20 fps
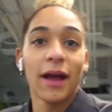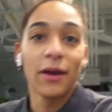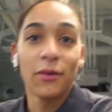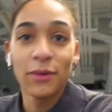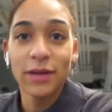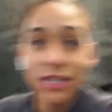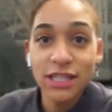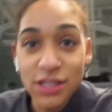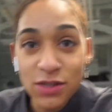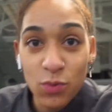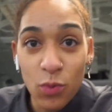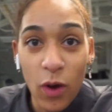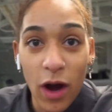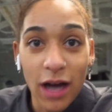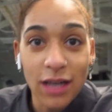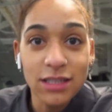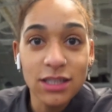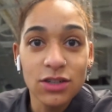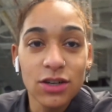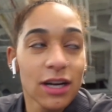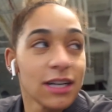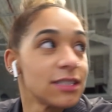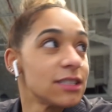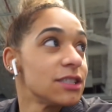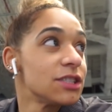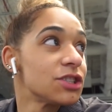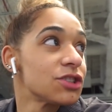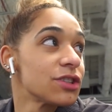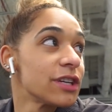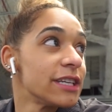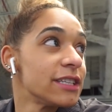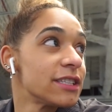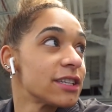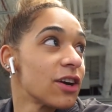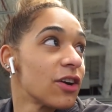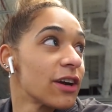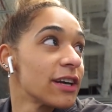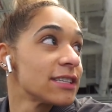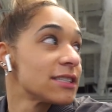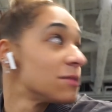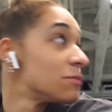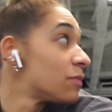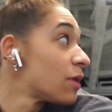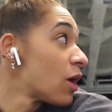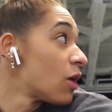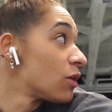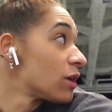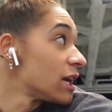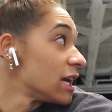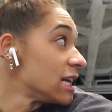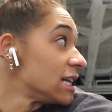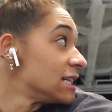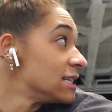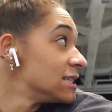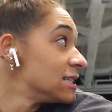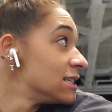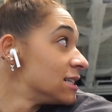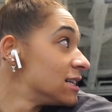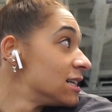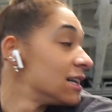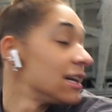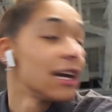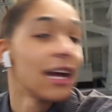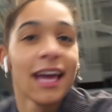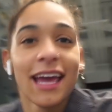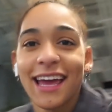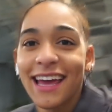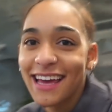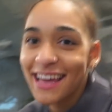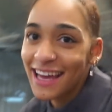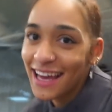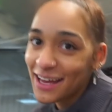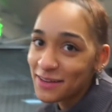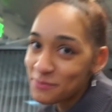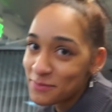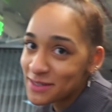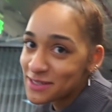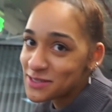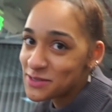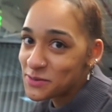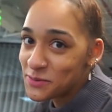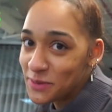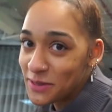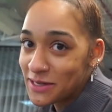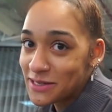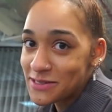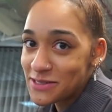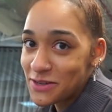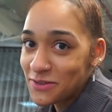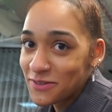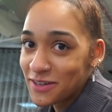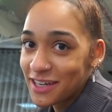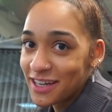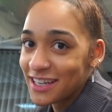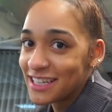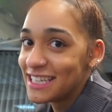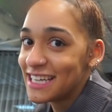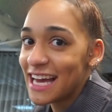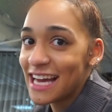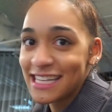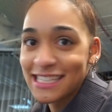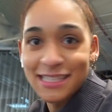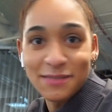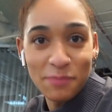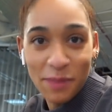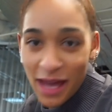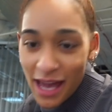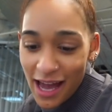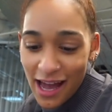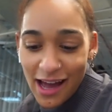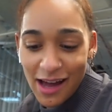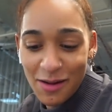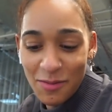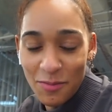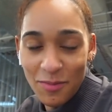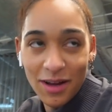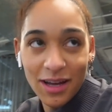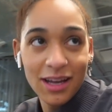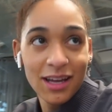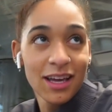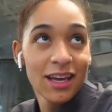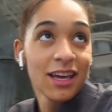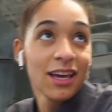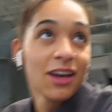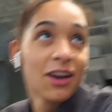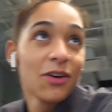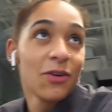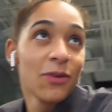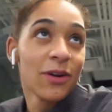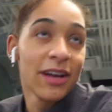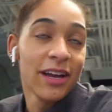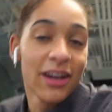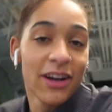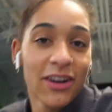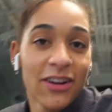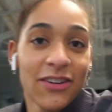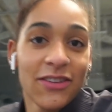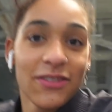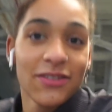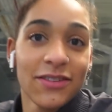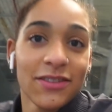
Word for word: We just walked across the street to go get some pokey. And Miss Serena's over here. Yes, ma'am. We're here.